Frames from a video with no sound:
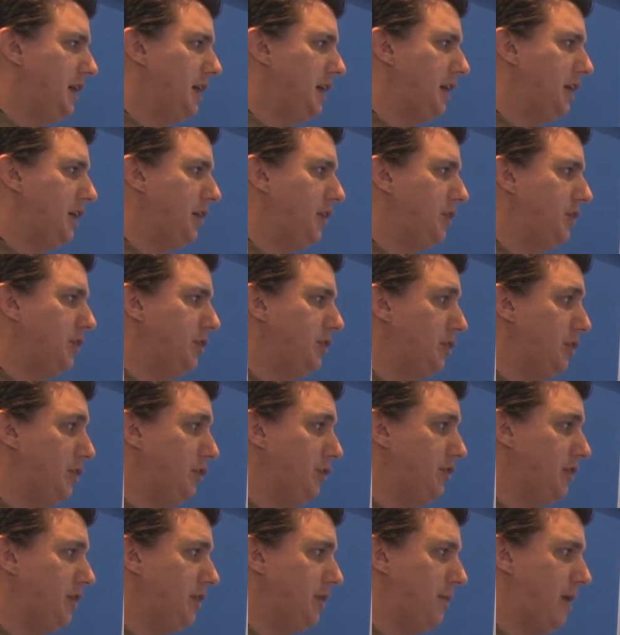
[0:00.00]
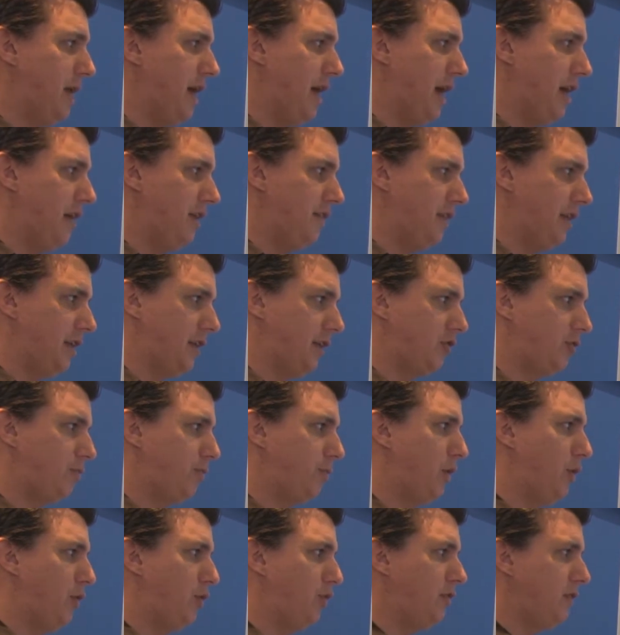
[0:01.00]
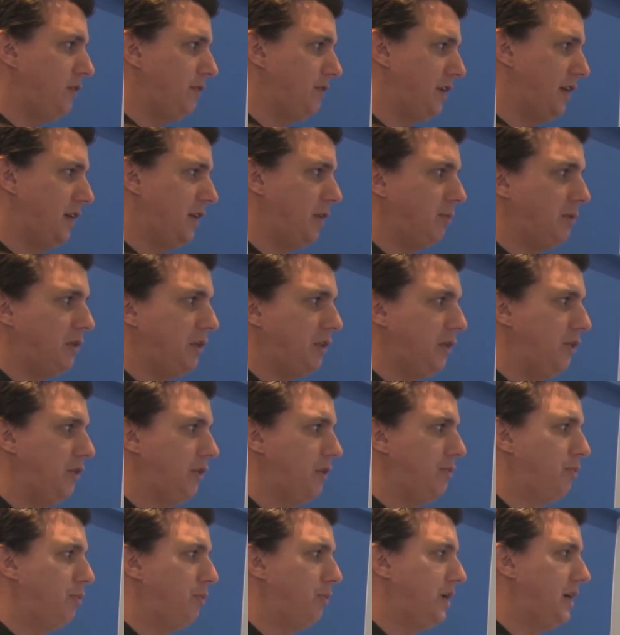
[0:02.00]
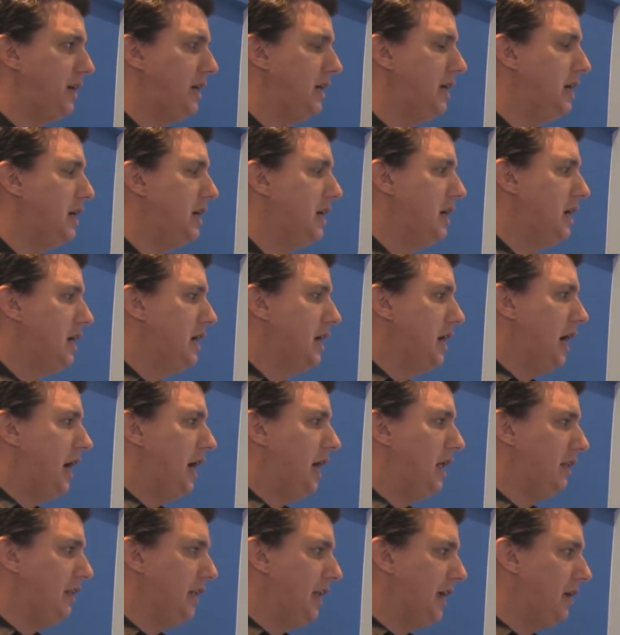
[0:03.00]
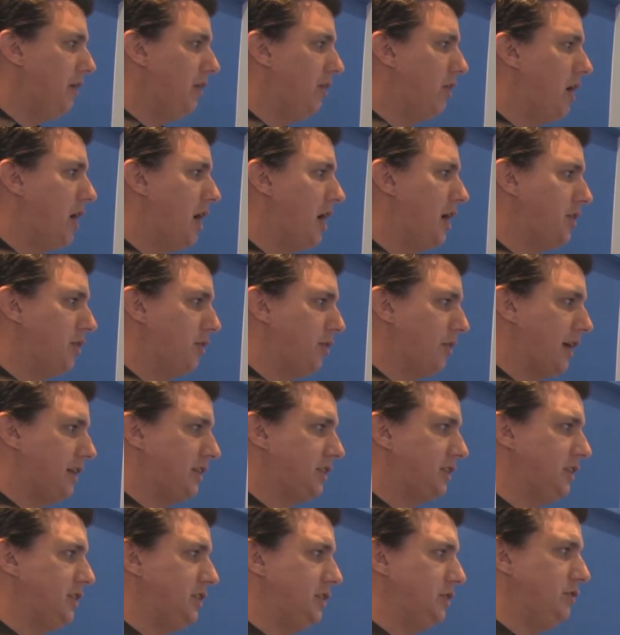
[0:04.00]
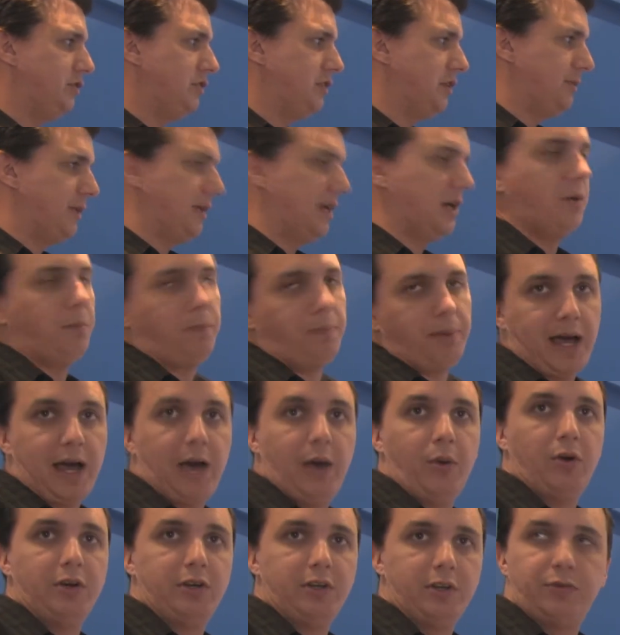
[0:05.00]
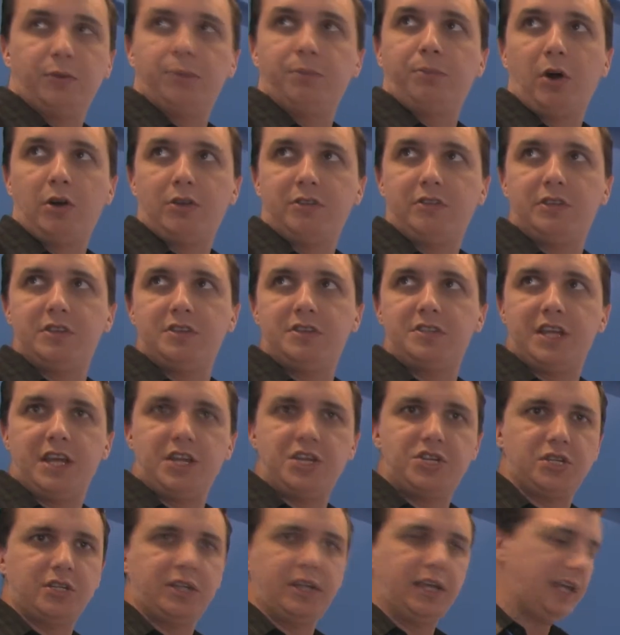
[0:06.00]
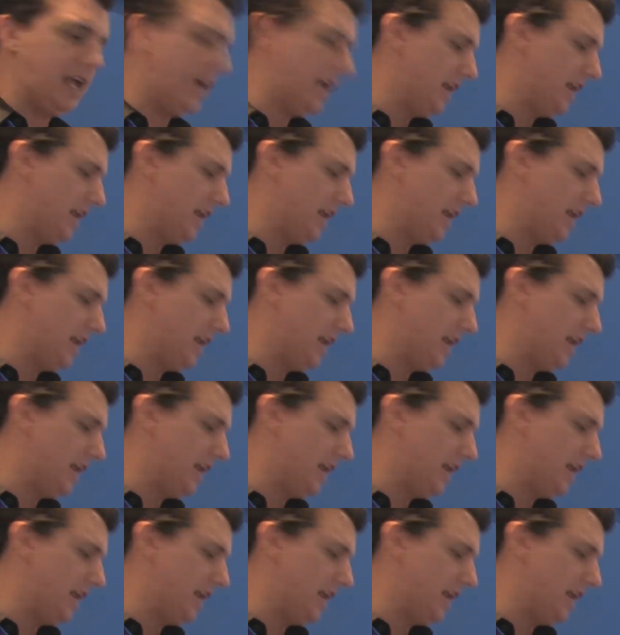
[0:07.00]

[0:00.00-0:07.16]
Here you use them as an explosive to help clear debris. Later on, you'll actually use them to help power different parts of the station, like